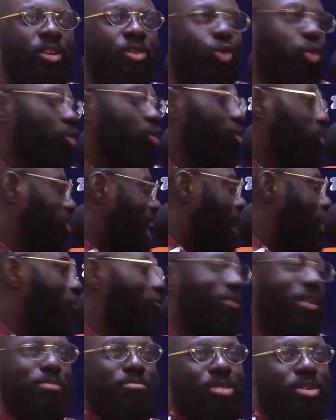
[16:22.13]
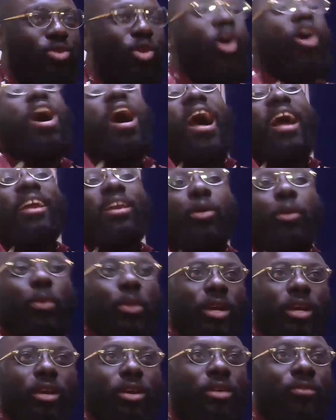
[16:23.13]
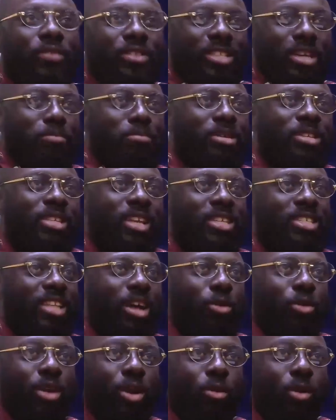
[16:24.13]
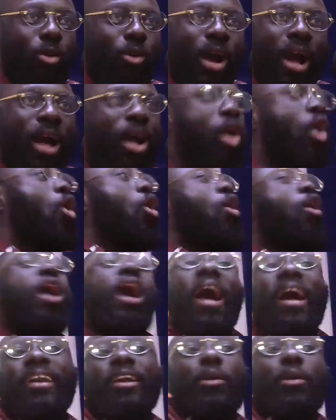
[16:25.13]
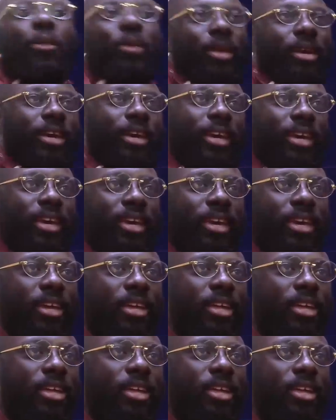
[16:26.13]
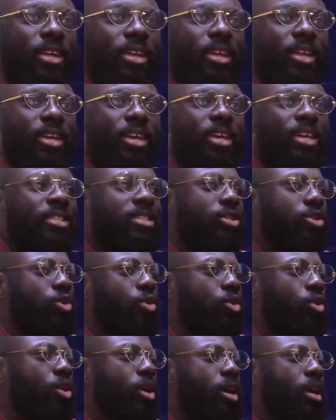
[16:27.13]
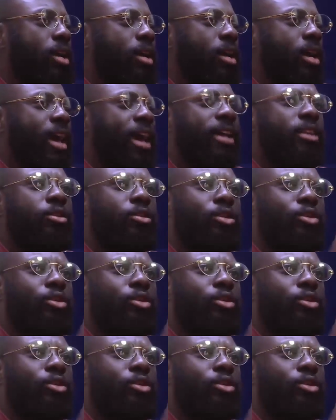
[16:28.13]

to sell fan base or other share if it's a business now or other share into no and